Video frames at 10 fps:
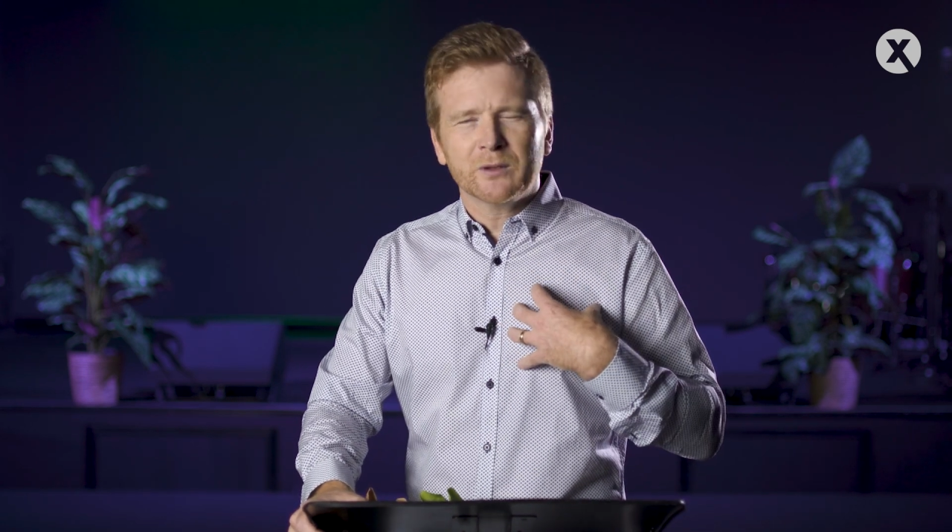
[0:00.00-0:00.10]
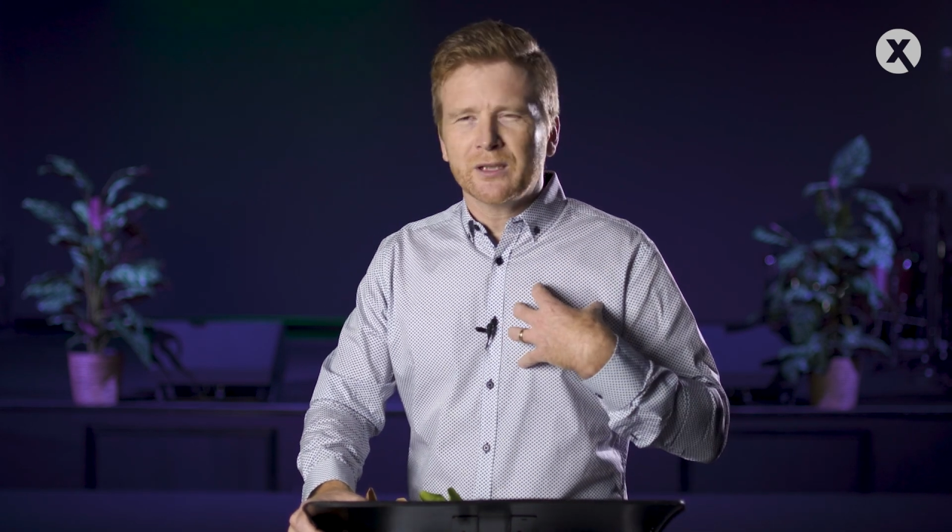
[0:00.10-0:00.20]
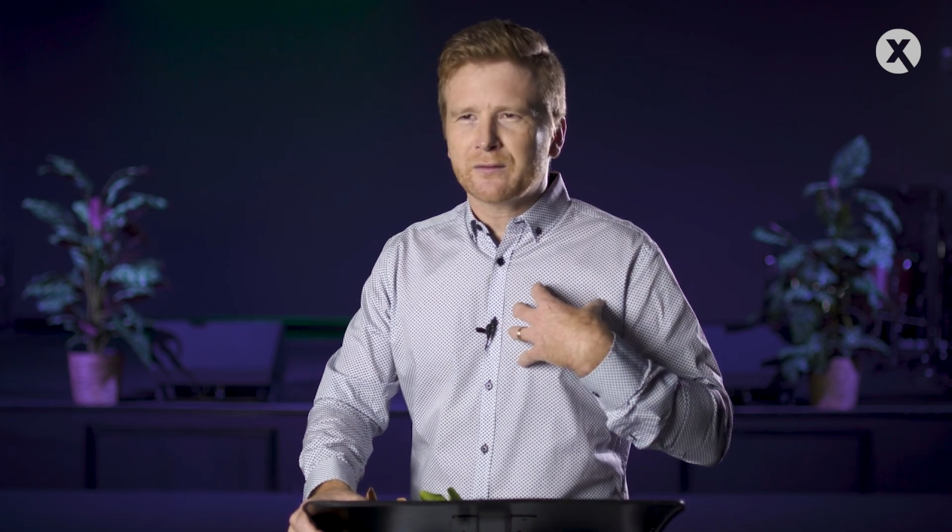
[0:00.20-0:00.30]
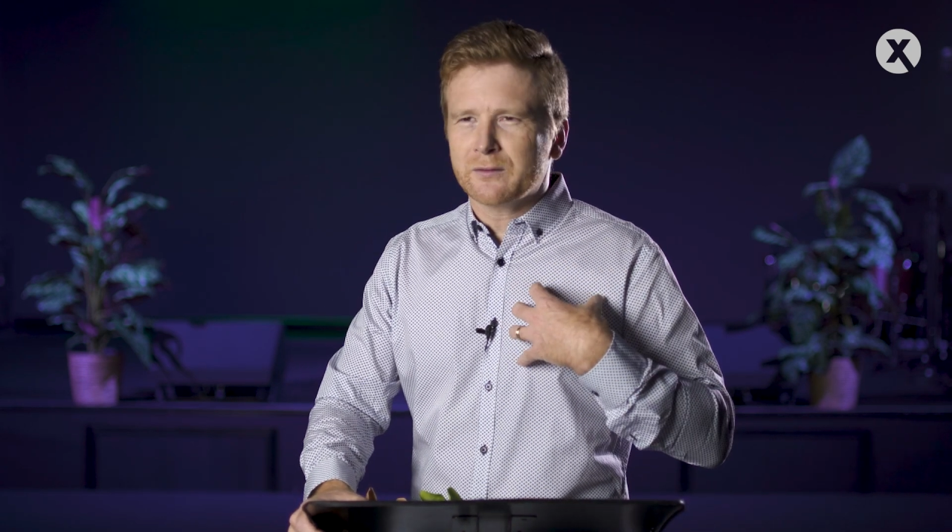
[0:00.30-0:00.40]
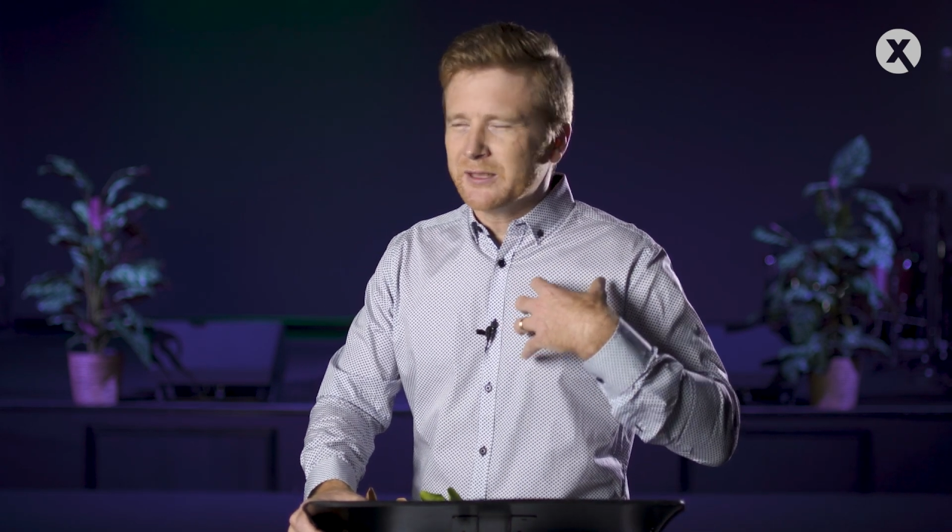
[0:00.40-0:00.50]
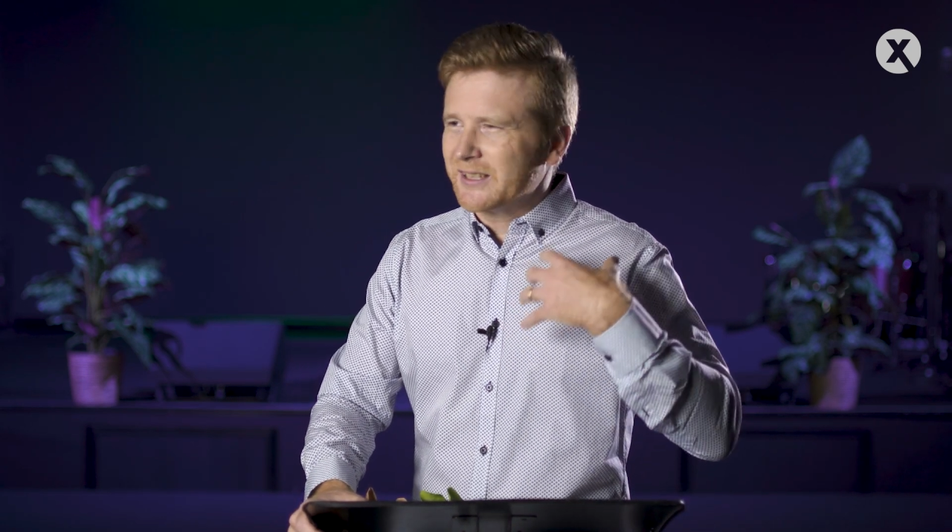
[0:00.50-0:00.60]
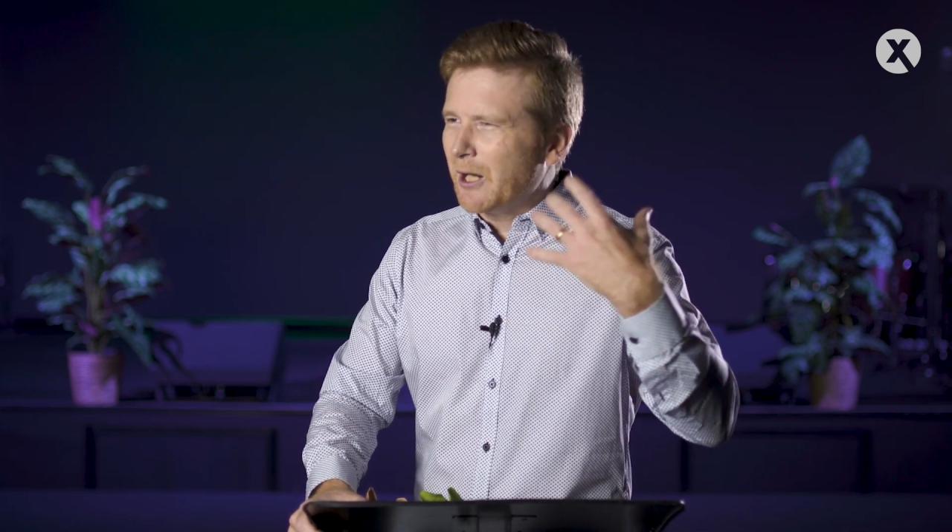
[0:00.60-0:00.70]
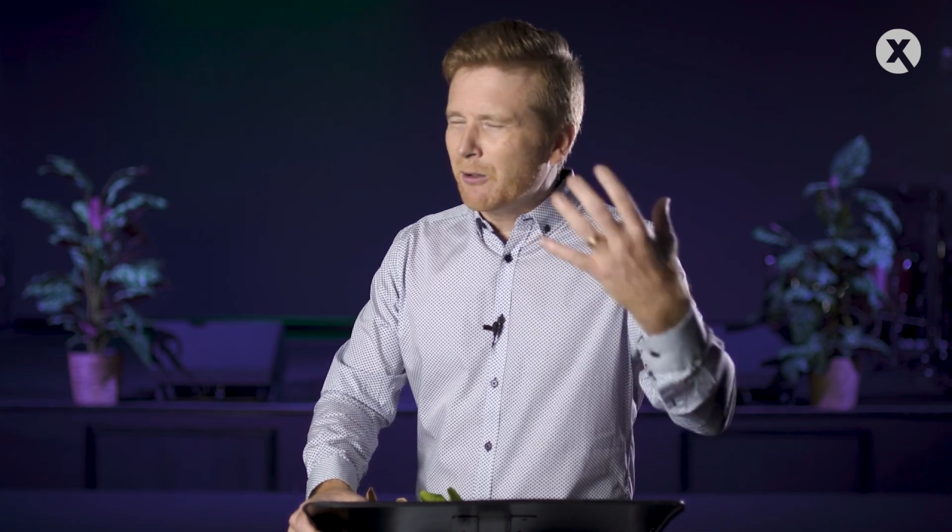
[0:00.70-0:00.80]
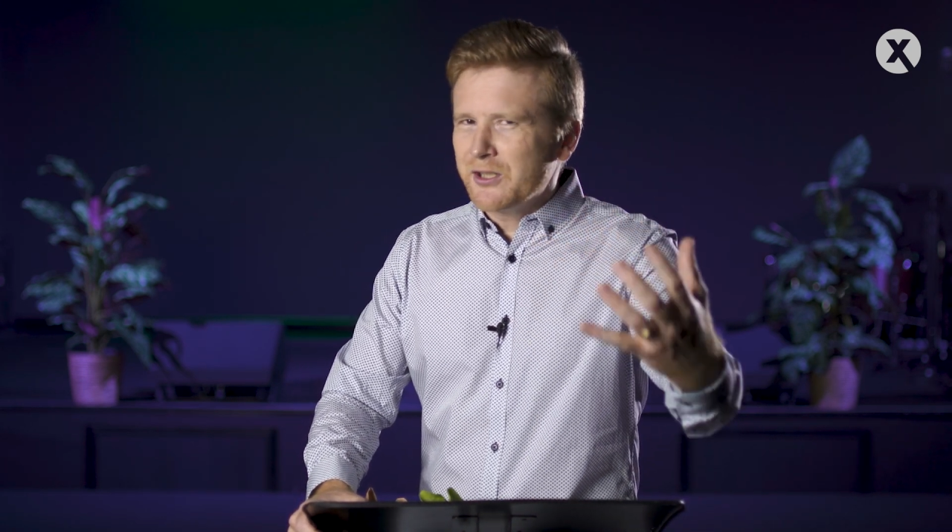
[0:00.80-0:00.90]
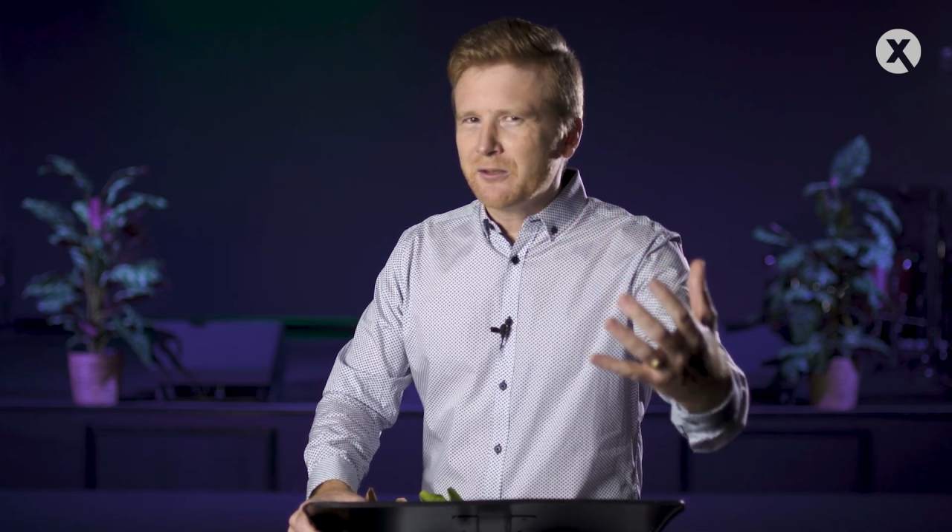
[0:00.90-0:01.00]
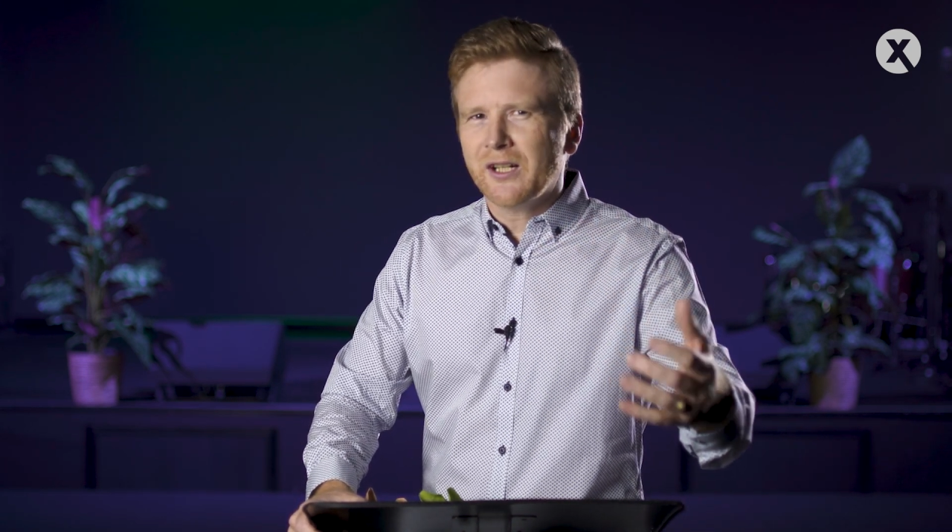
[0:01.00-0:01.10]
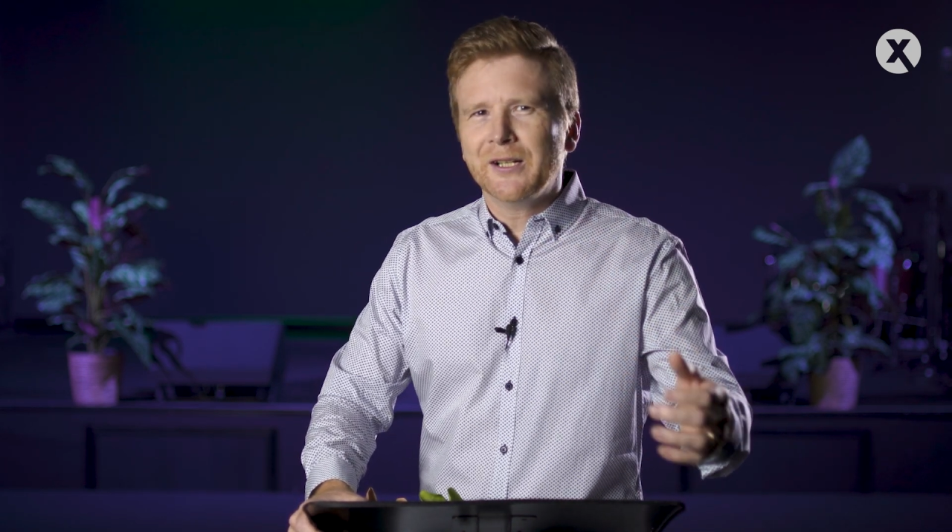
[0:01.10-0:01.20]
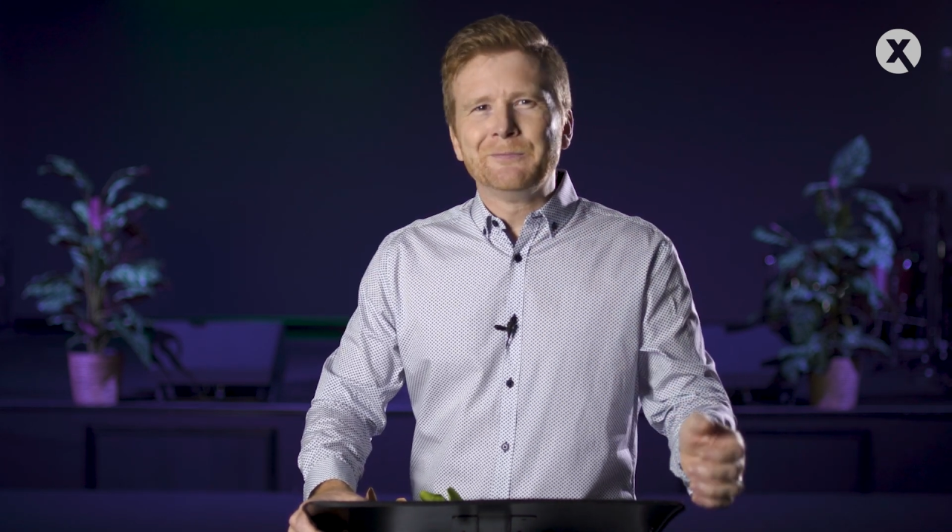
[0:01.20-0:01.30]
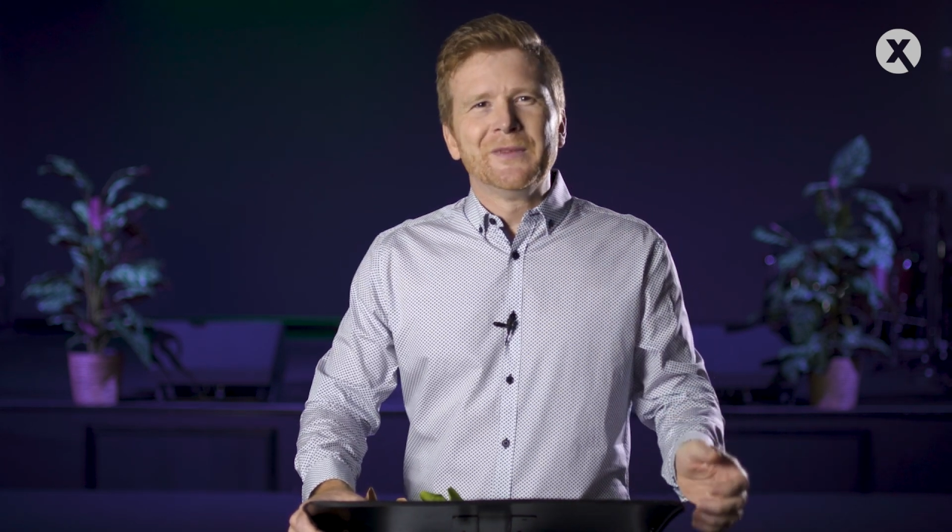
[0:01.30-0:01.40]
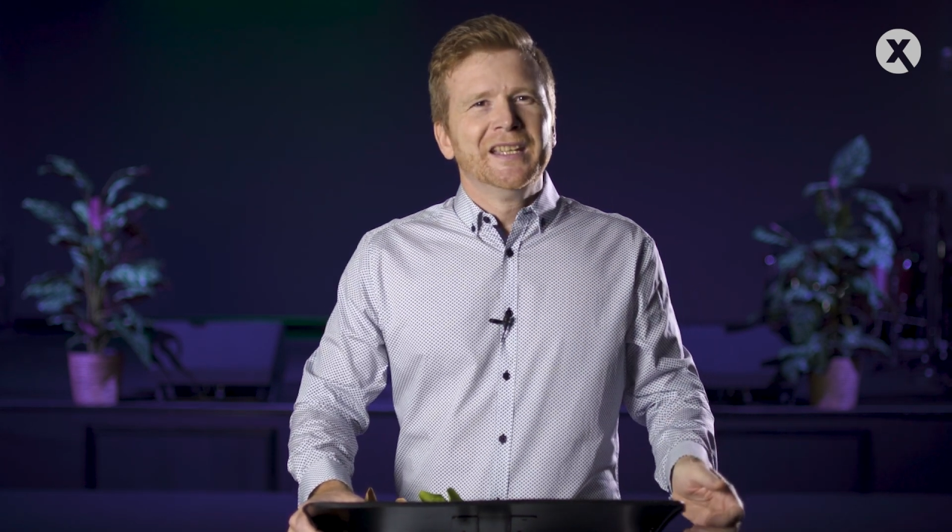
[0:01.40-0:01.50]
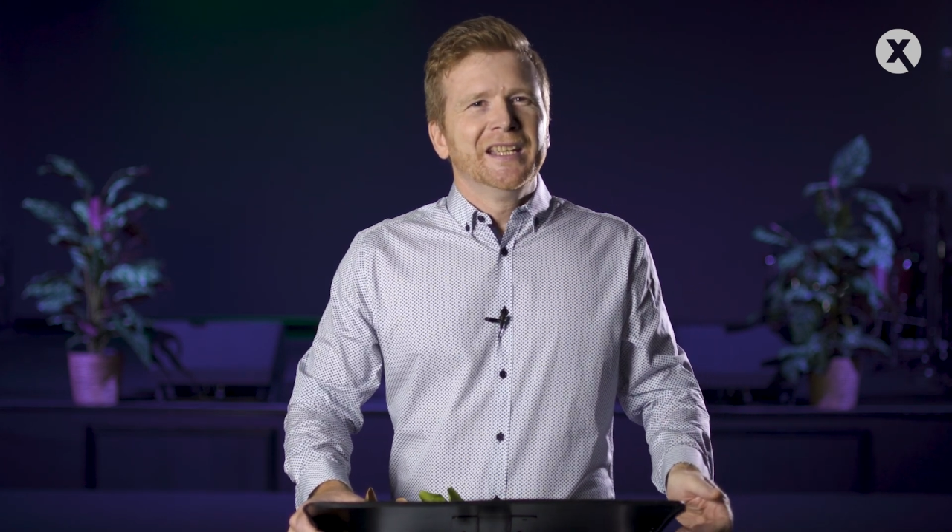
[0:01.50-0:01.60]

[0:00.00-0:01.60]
word for it. Go on your own